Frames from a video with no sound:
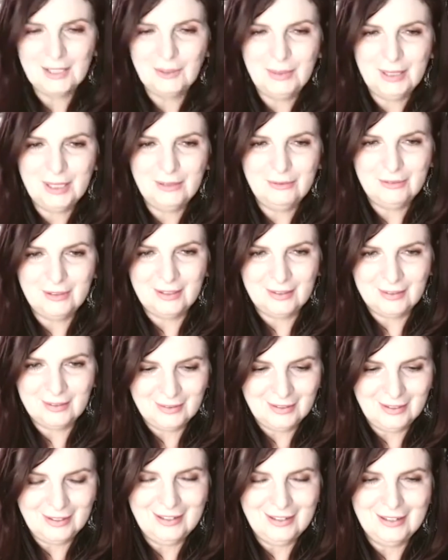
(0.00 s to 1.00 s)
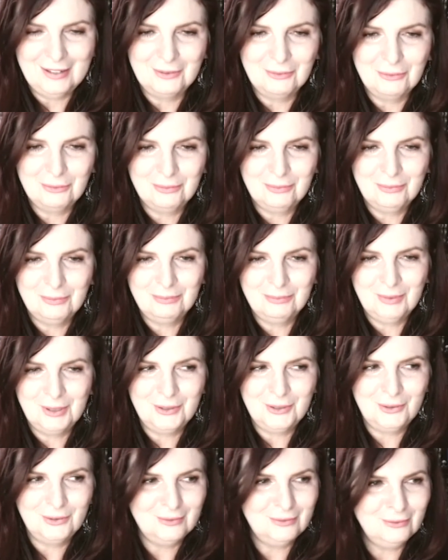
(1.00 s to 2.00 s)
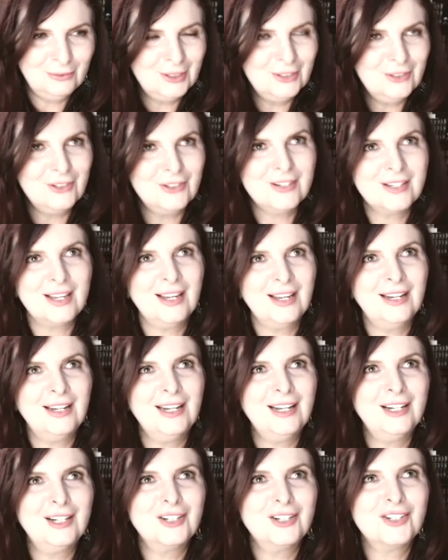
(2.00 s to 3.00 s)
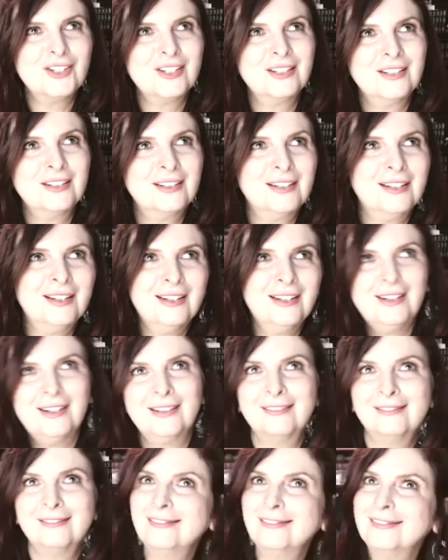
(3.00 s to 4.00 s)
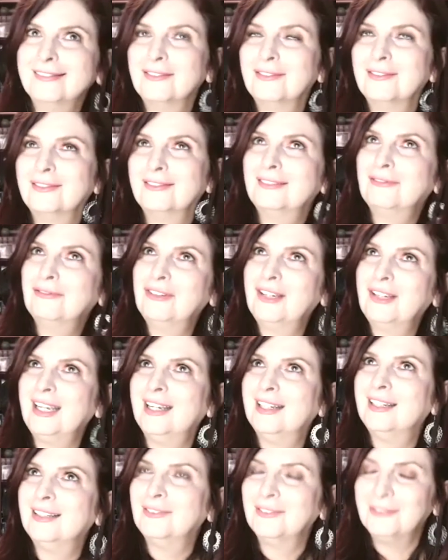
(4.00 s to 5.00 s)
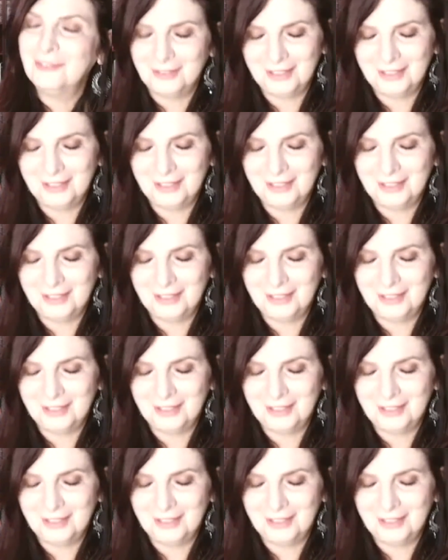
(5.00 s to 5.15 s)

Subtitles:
bit of a what do you say in English? Fan or